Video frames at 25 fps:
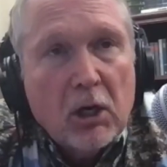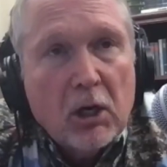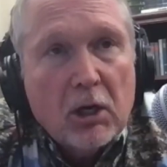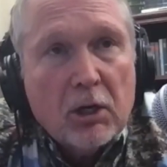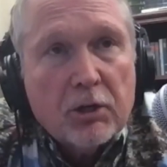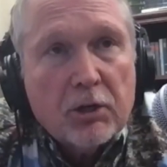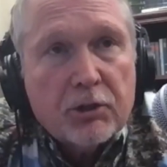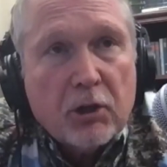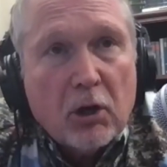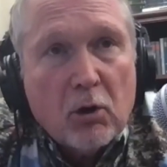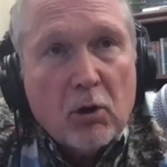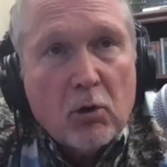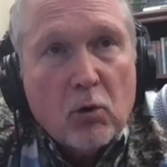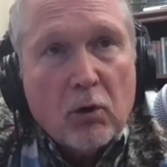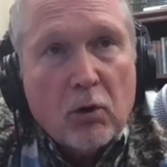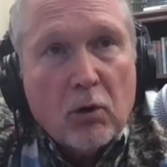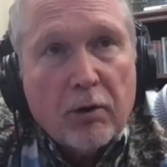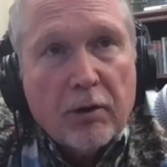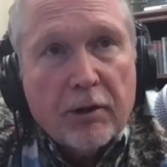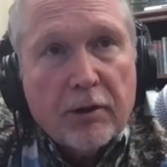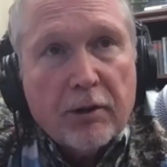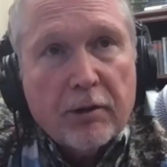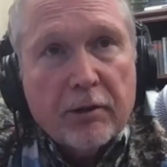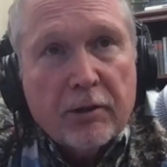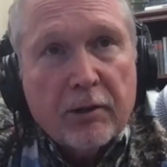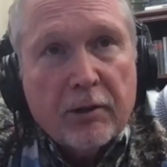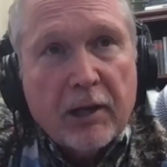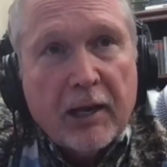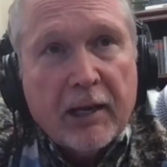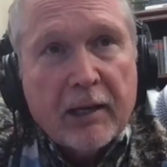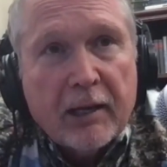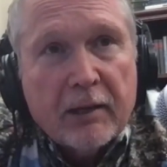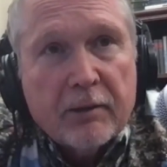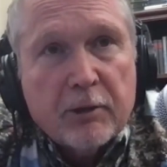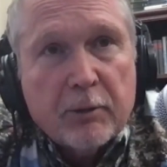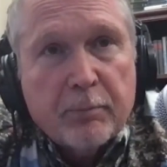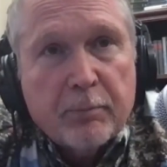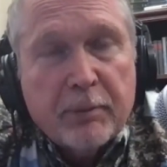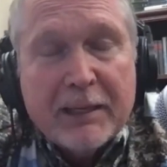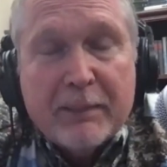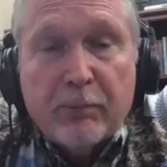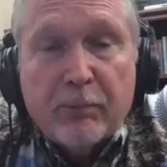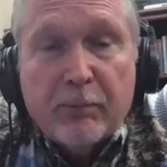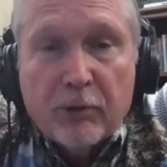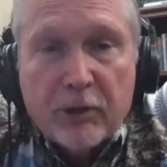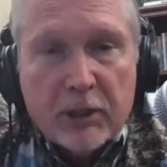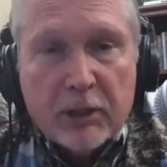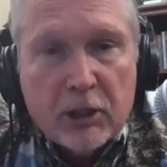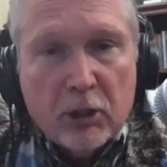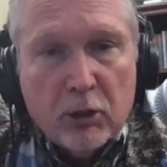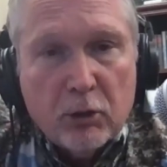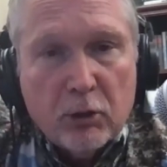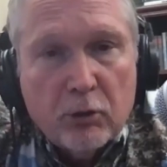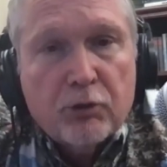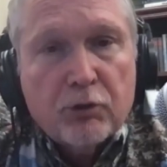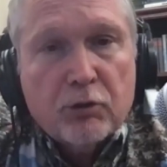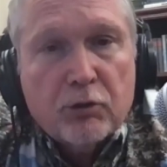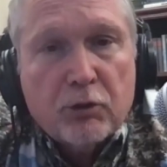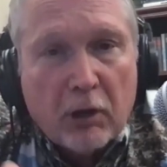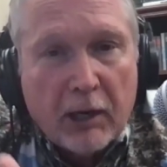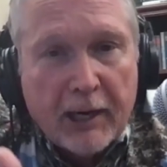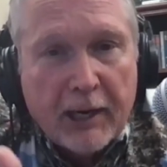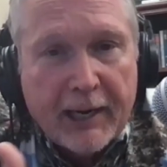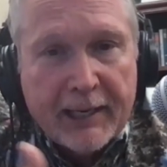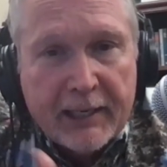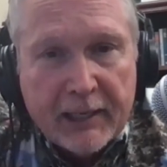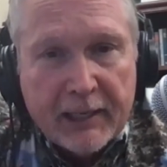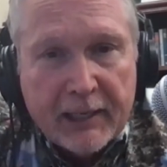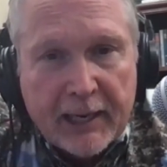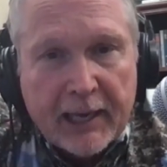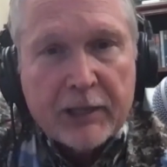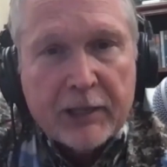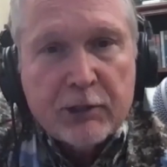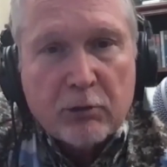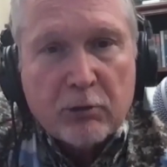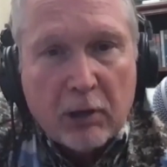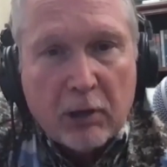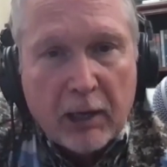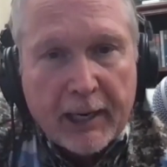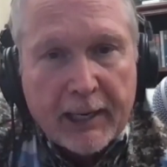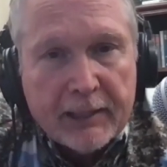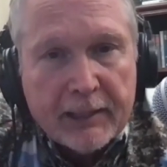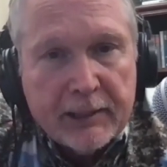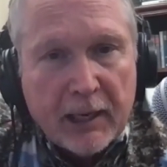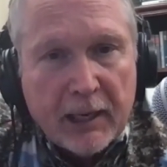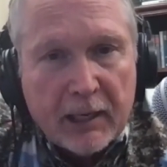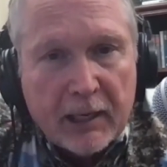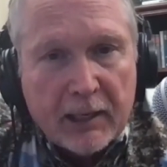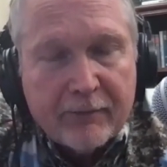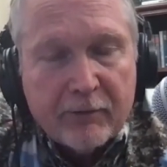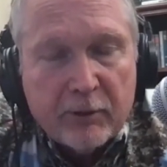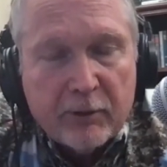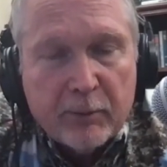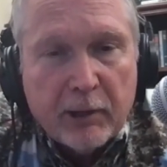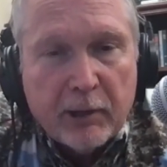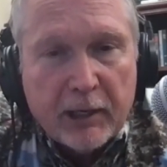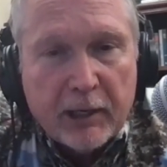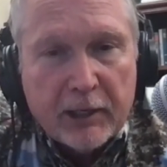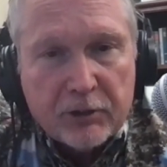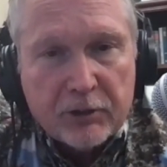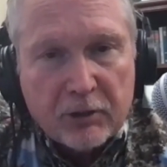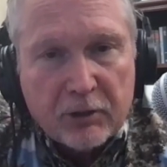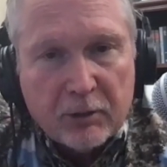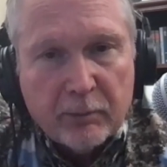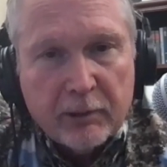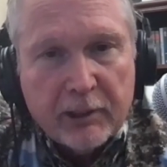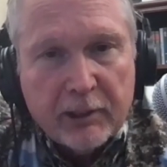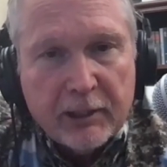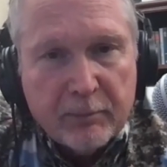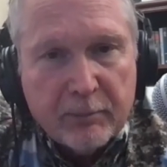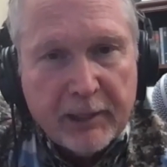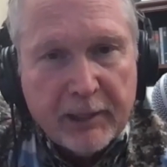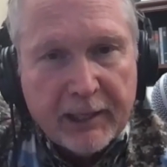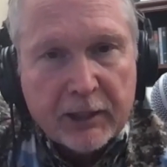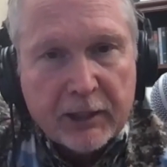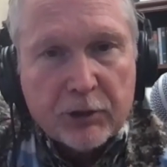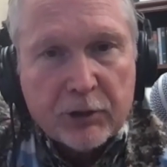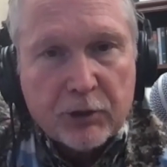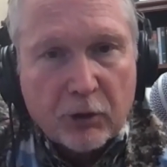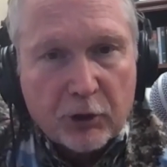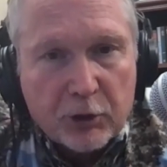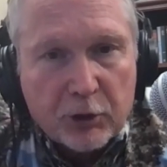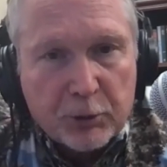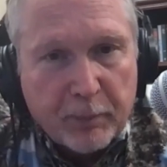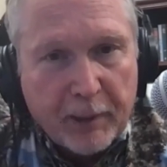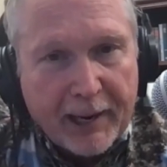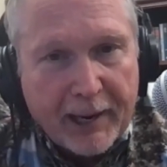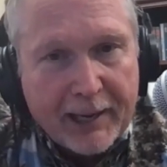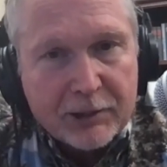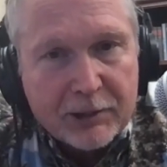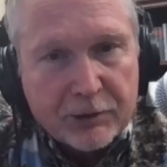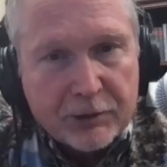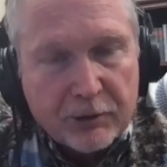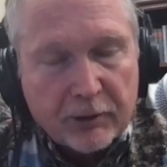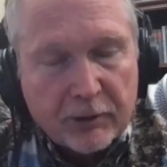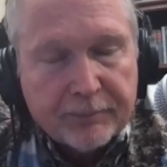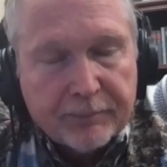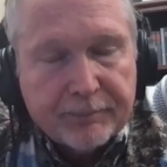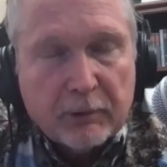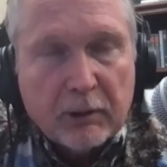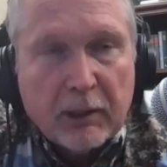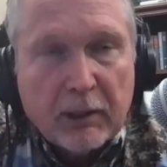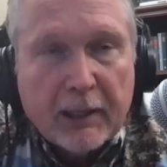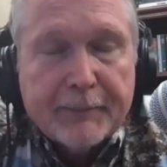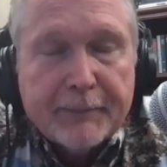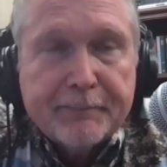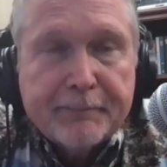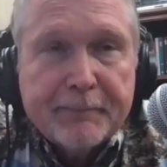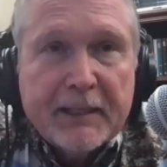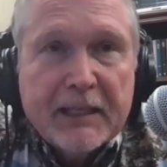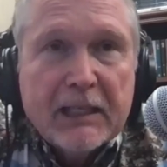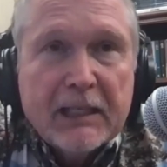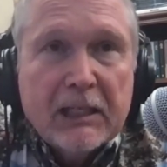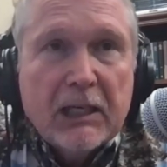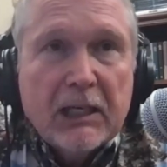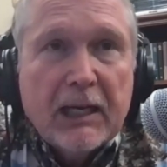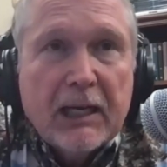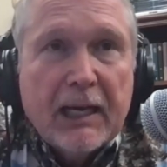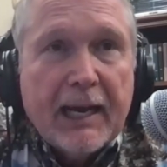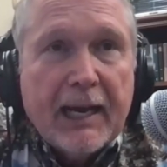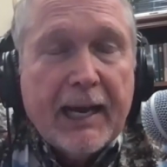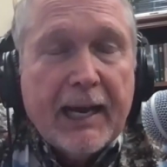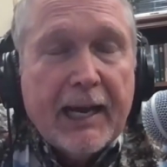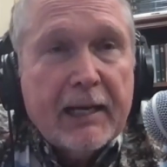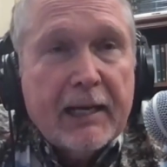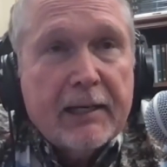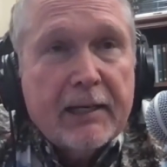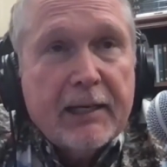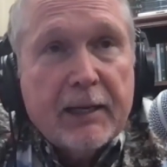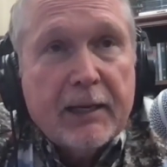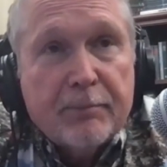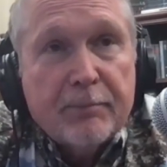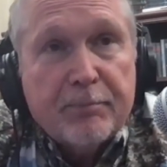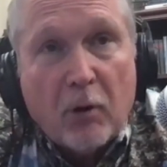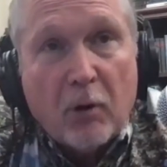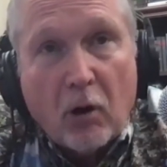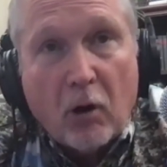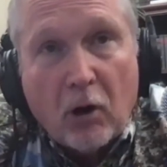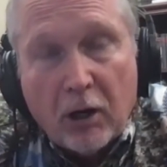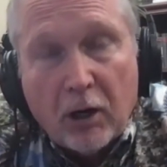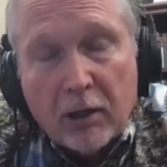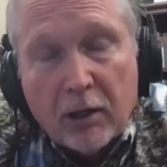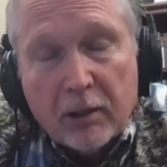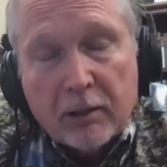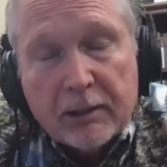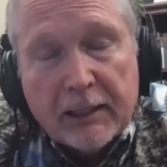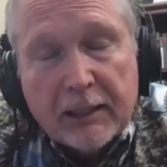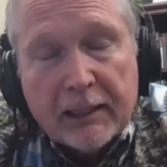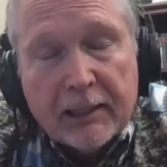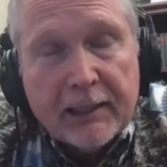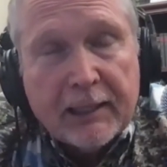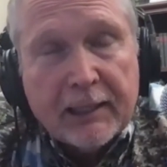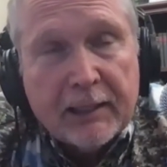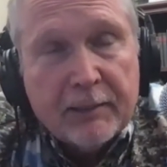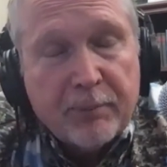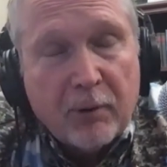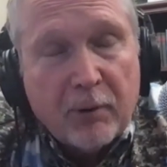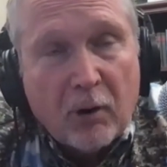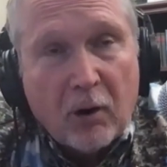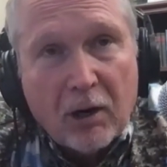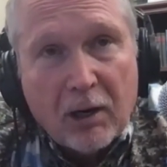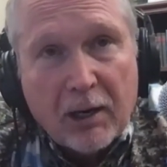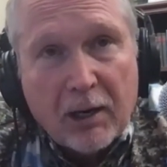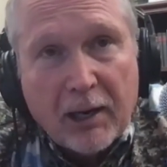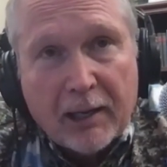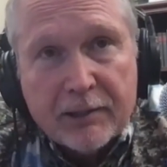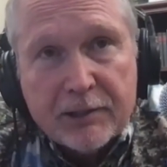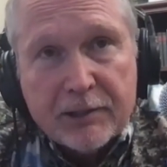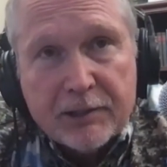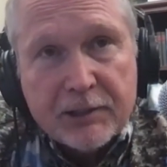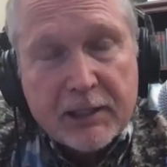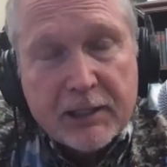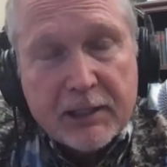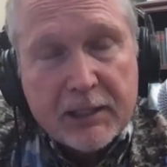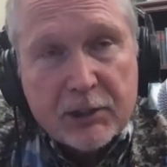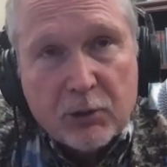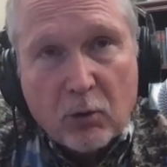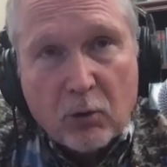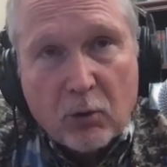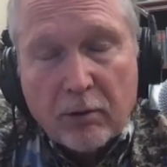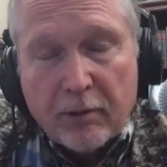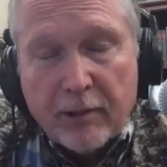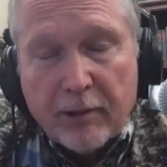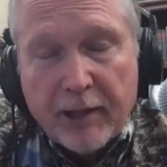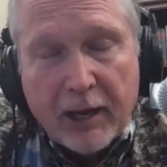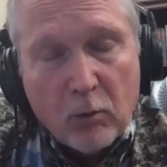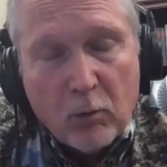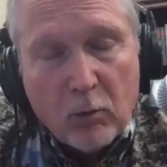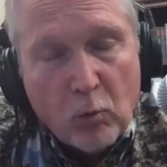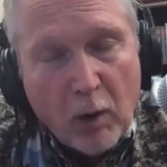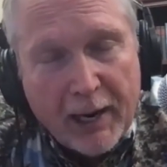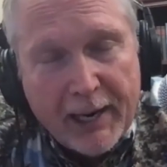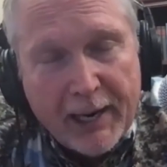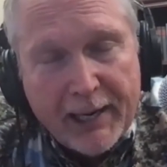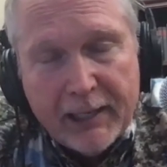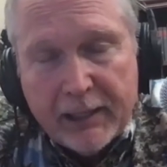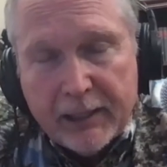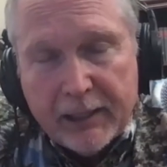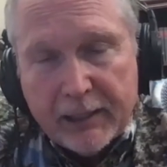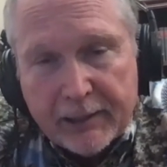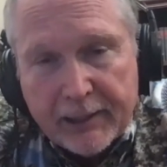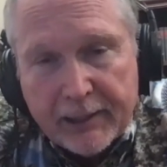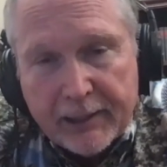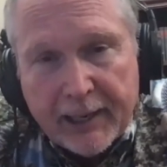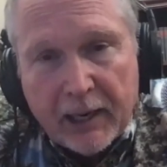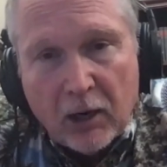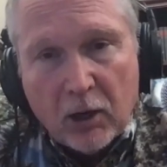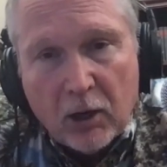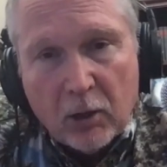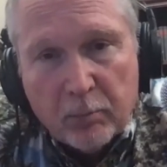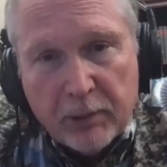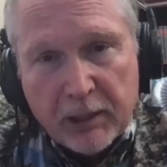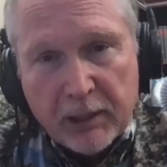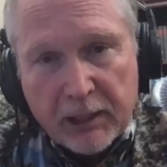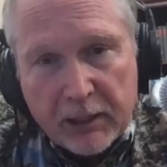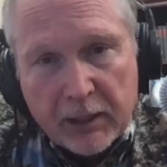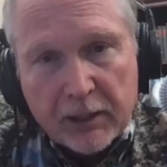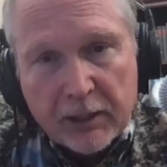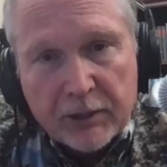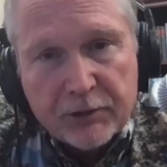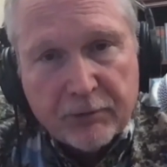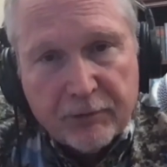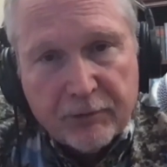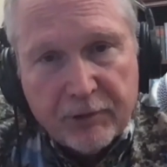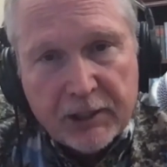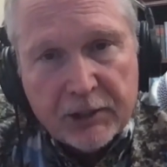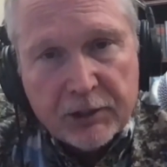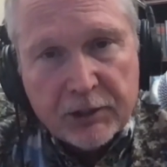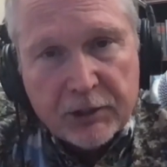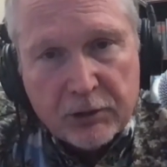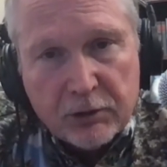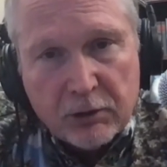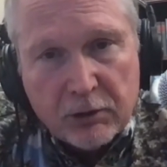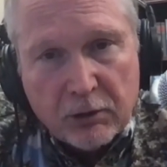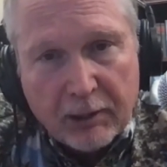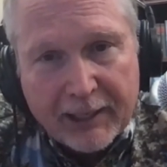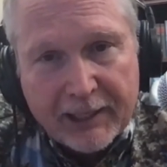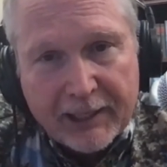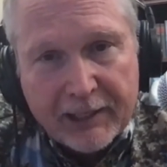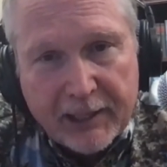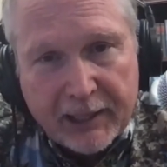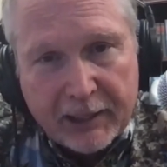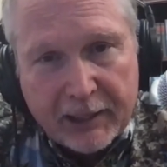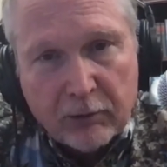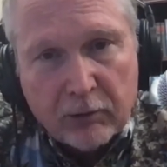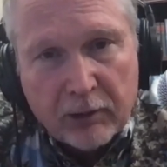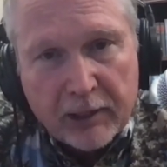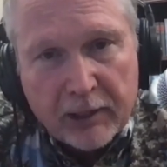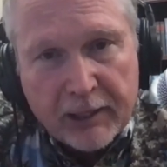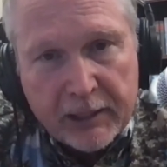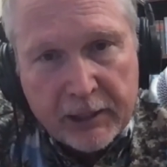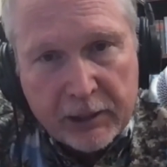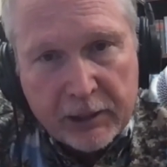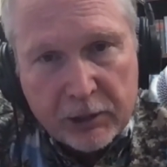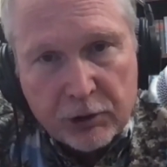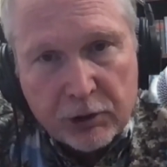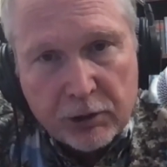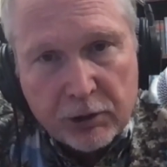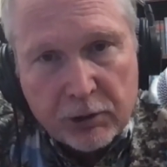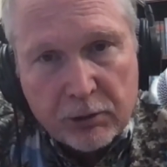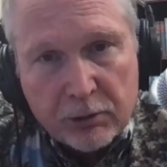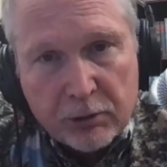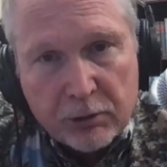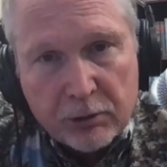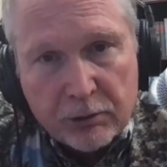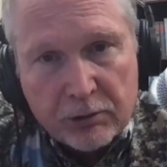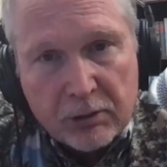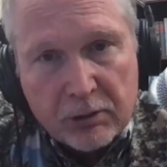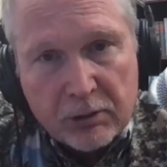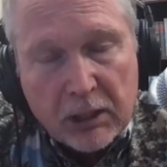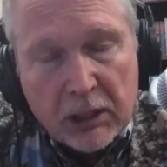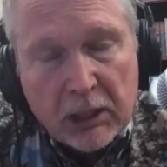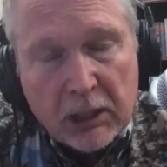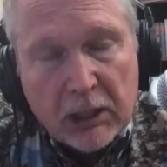So the people that you train and I train, not everybody's going to be a mega church pastor, right? And in part, I see sort of that waning now because of these integrity issues.